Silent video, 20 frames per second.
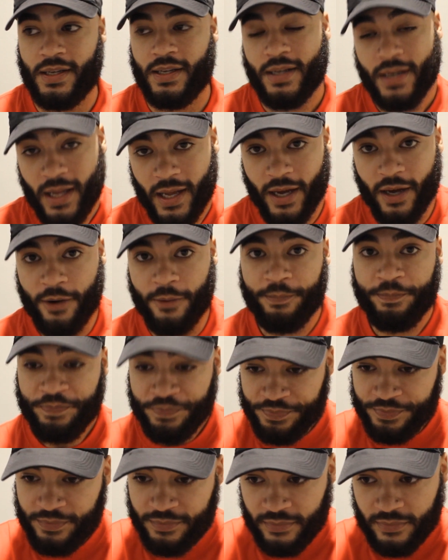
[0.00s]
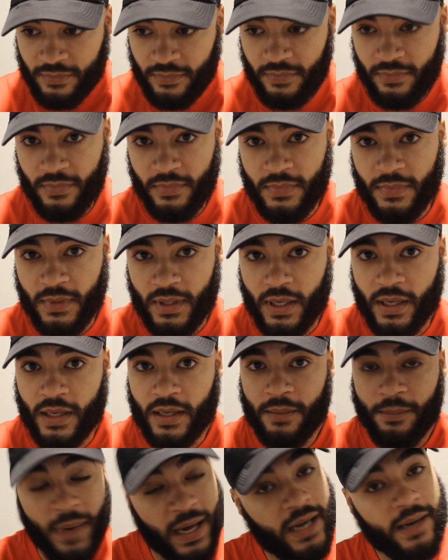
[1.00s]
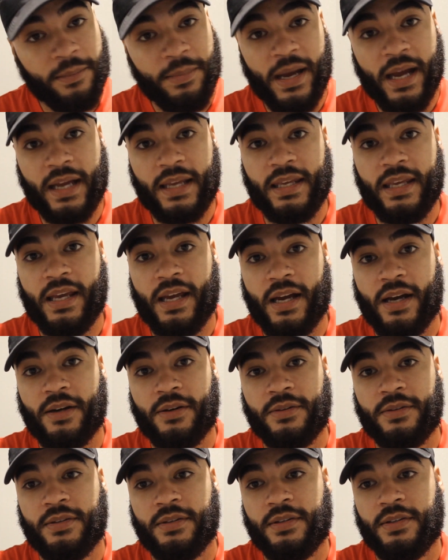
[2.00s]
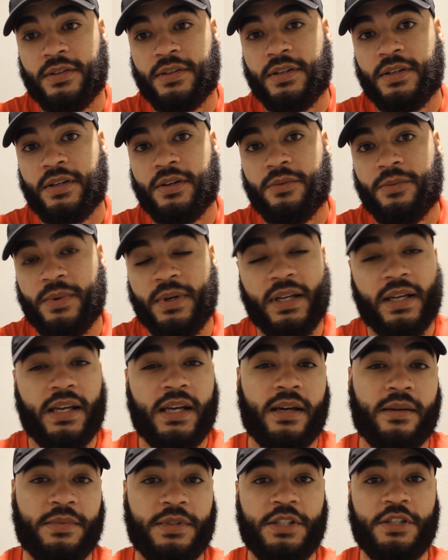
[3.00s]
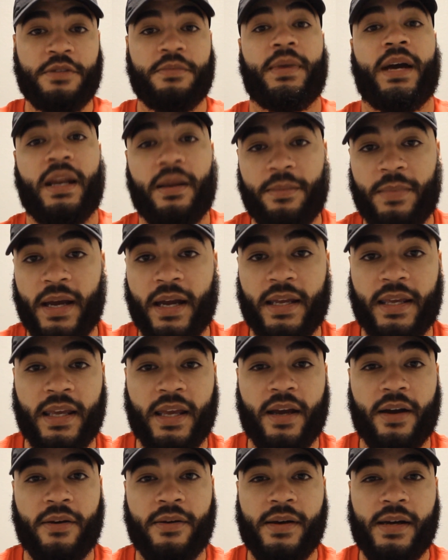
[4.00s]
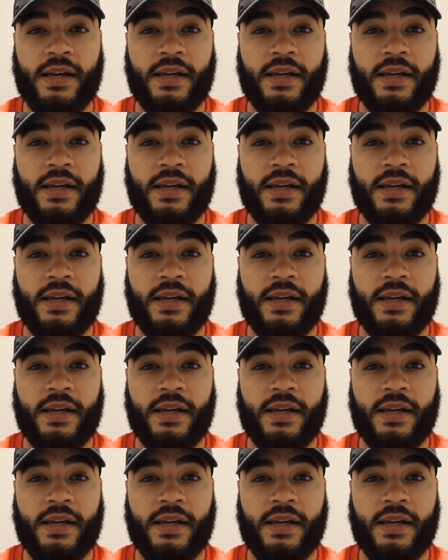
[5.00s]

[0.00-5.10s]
Now, Manny Pacquiao, when it comes to Manny Pacquiao,